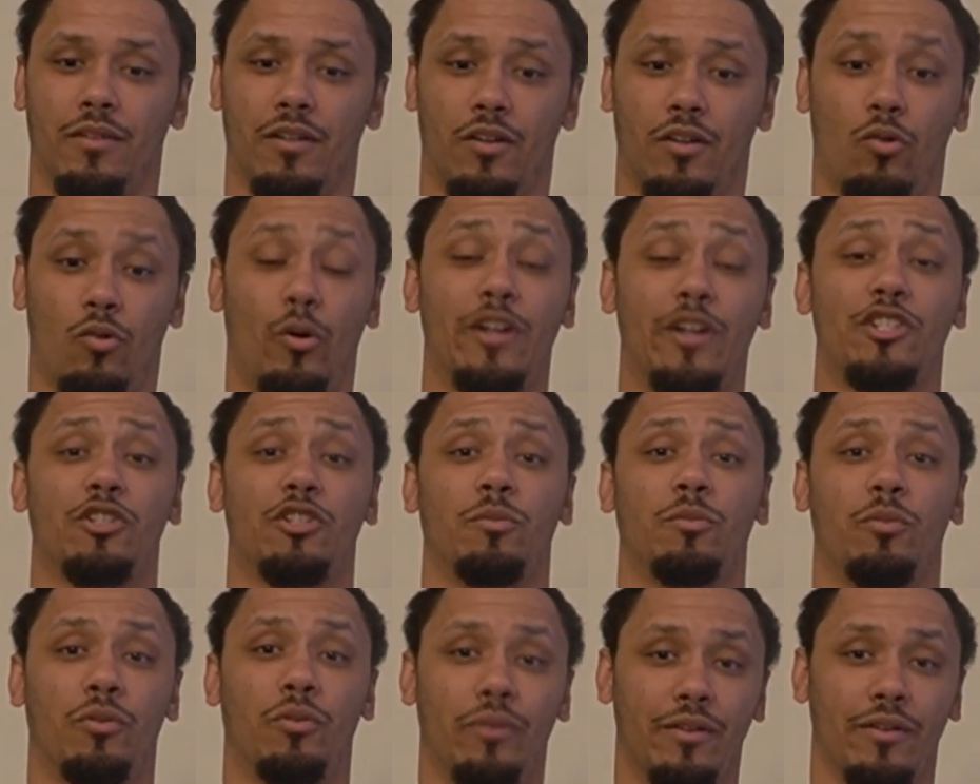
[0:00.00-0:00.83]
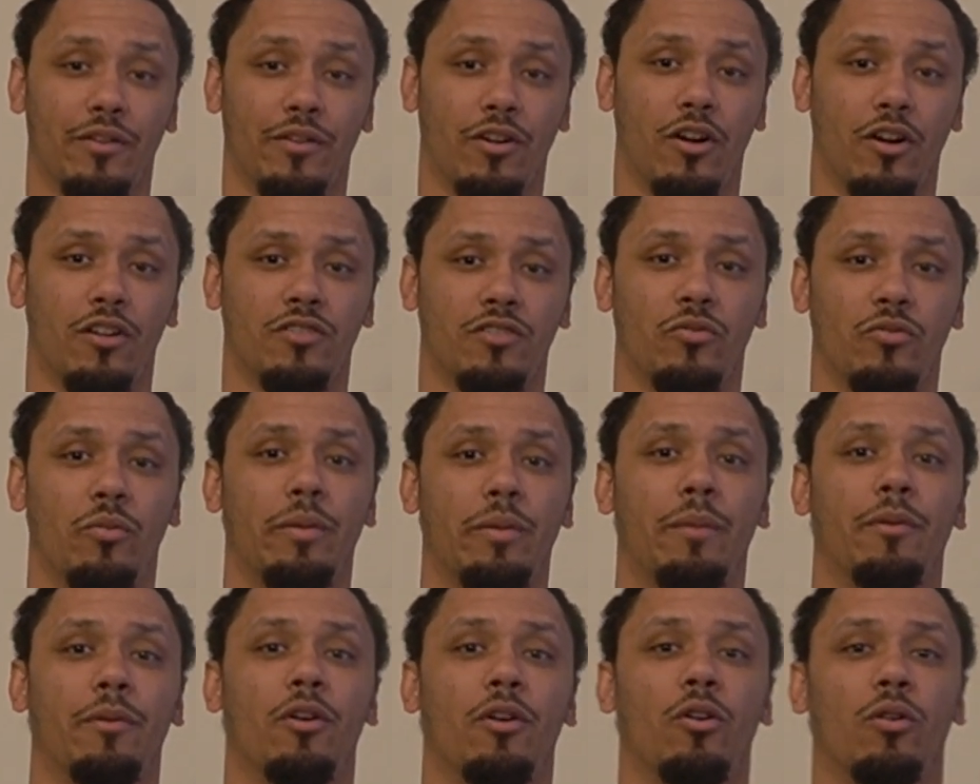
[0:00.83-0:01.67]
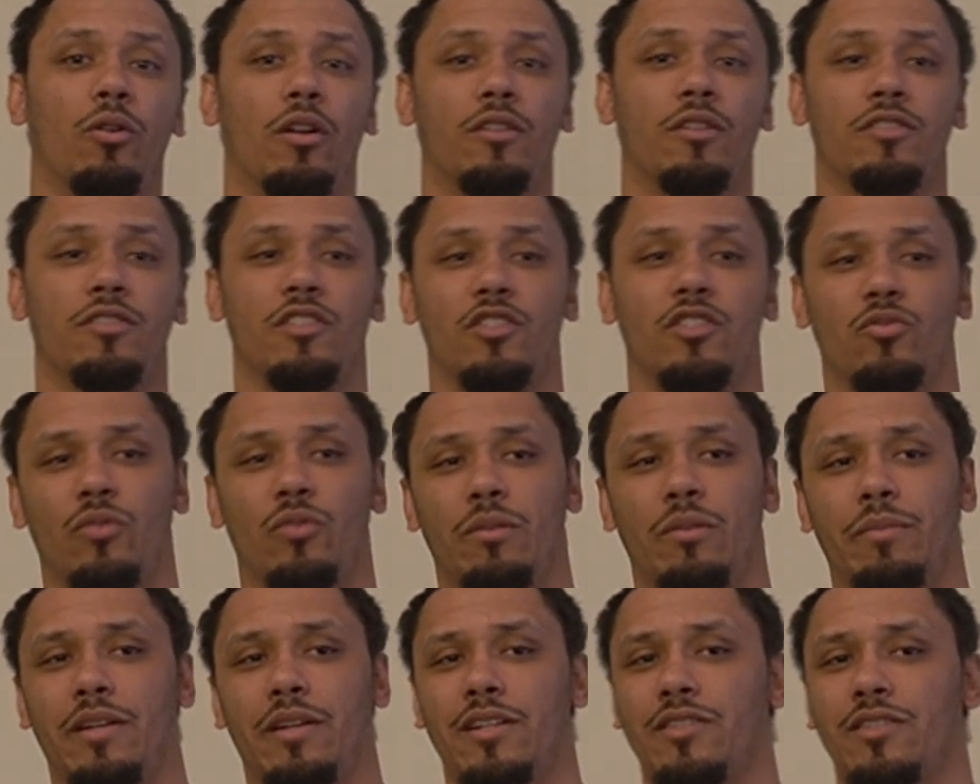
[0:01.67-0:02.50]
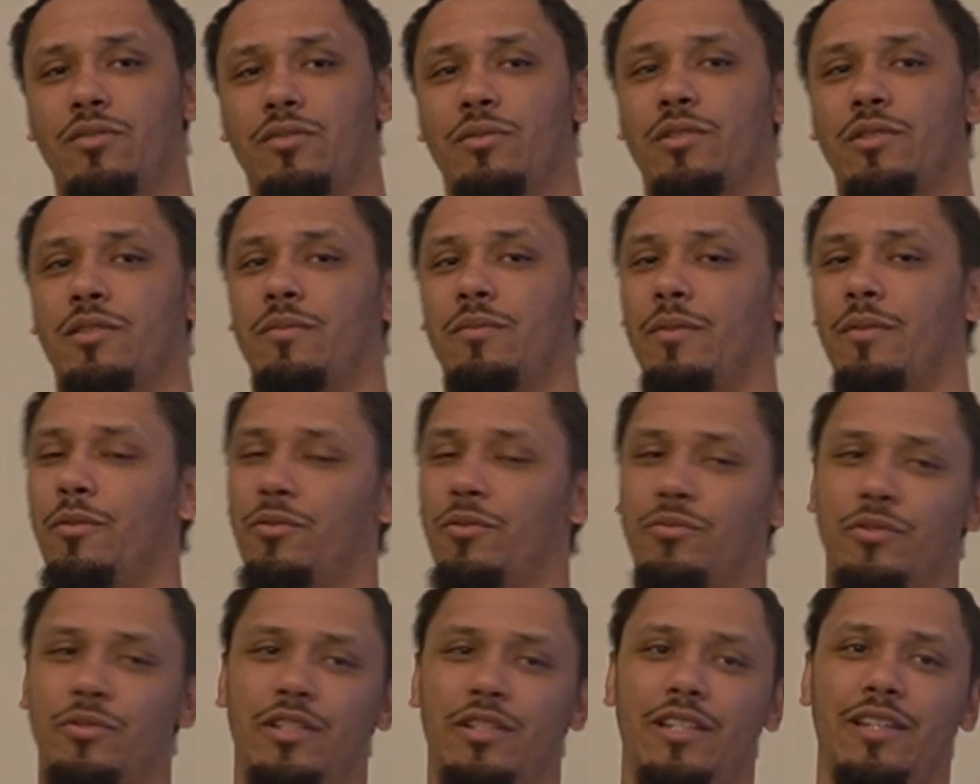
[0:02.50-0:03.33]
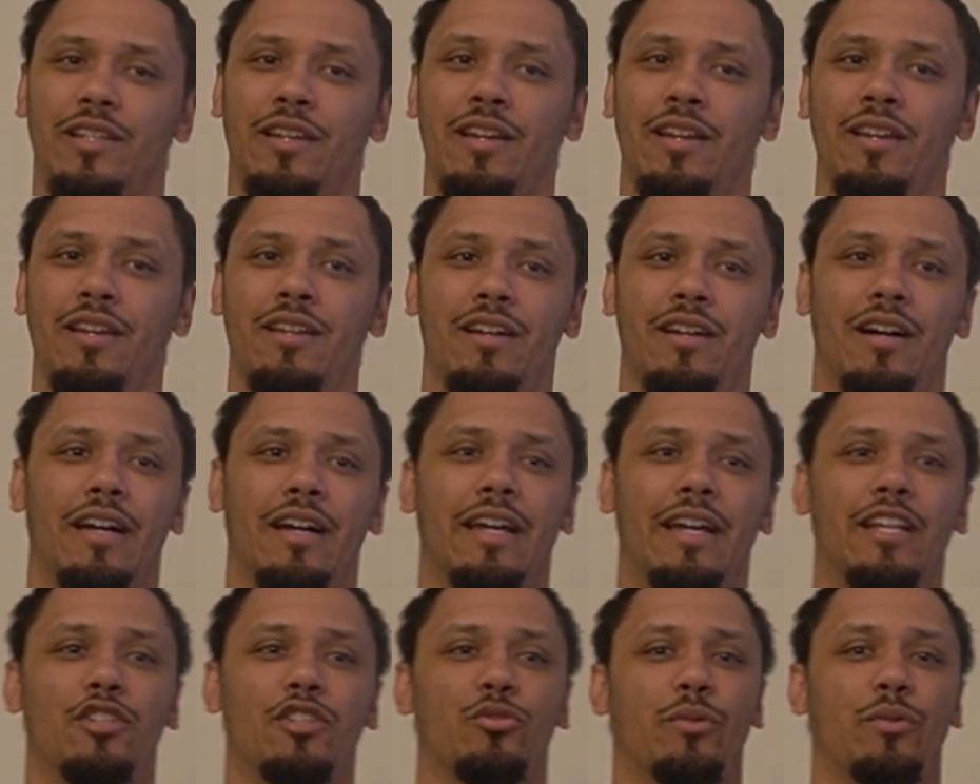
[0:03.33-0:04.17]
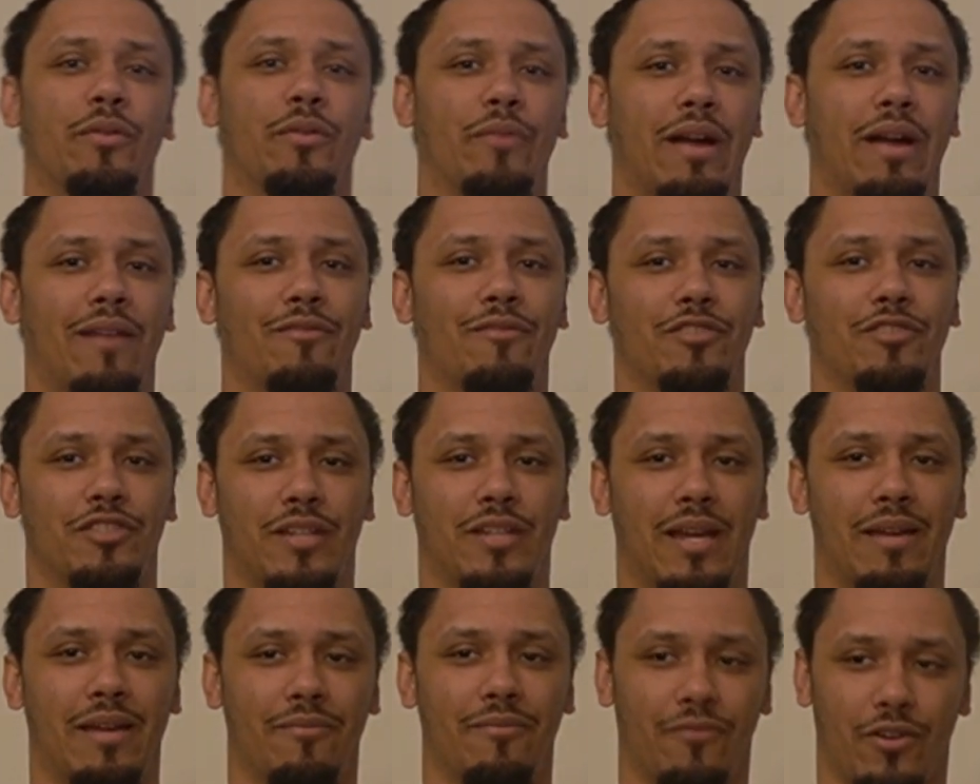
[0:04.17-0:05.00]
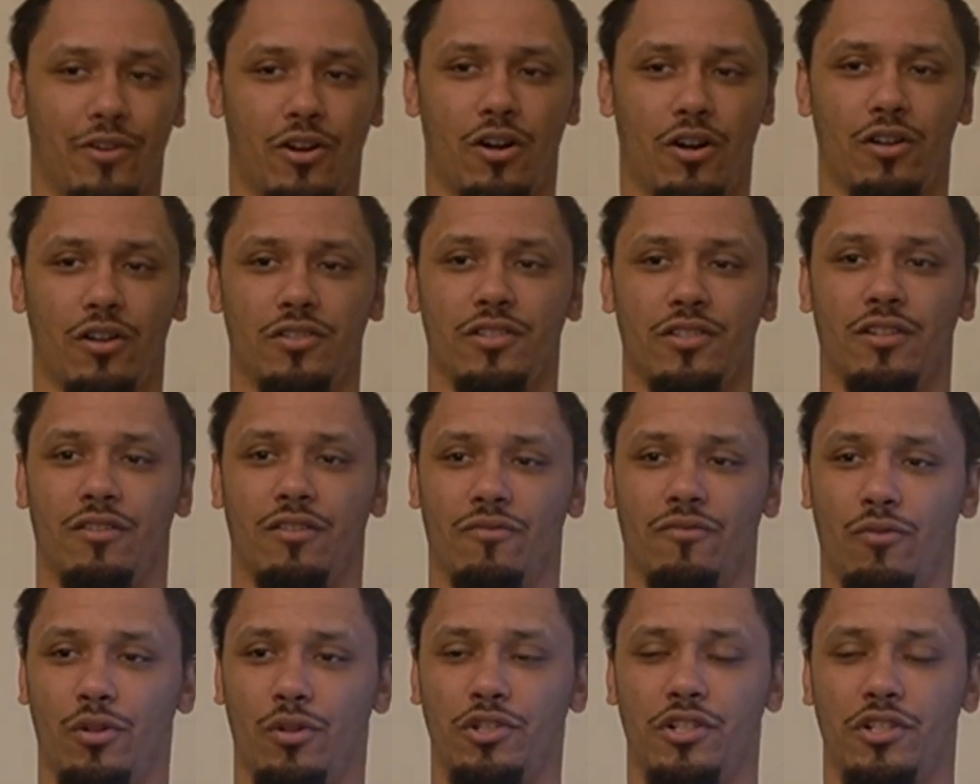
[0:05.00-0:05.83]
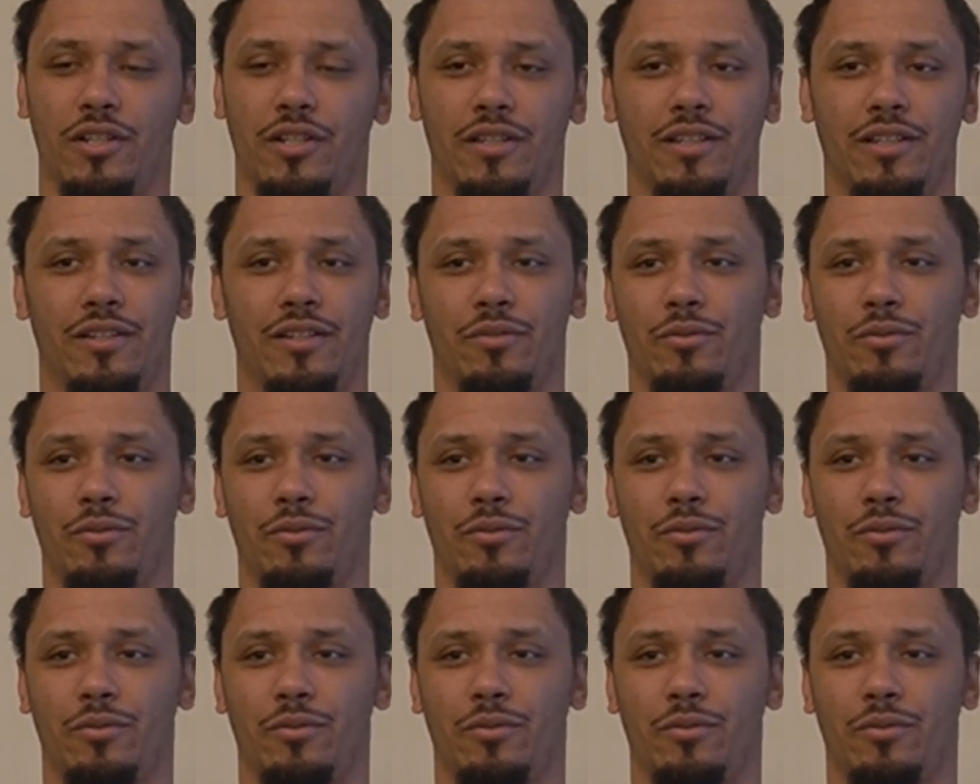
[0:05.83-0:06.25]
questionable whether Carlton would be able to hold on to this win, because it was really an injury-ravaged game for Carlton. Unfortunately,